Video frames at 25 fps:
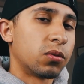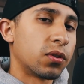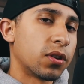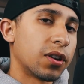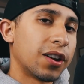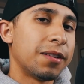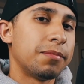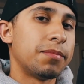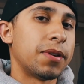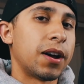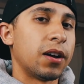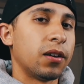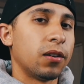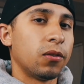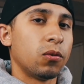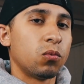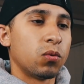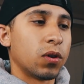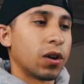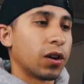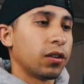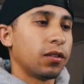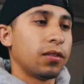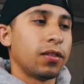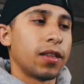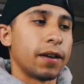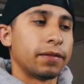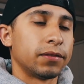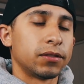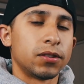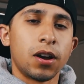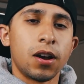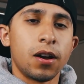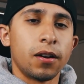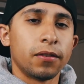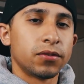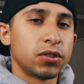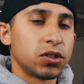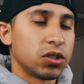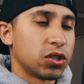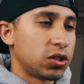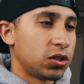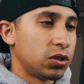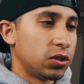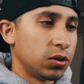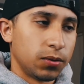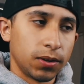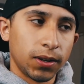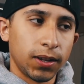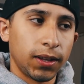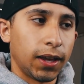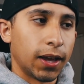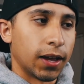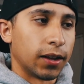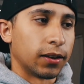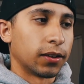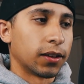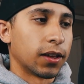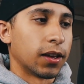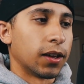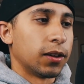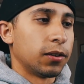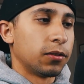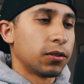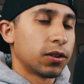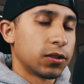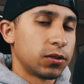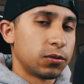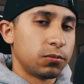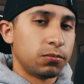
don't worry about where you left off, just do it again, okay?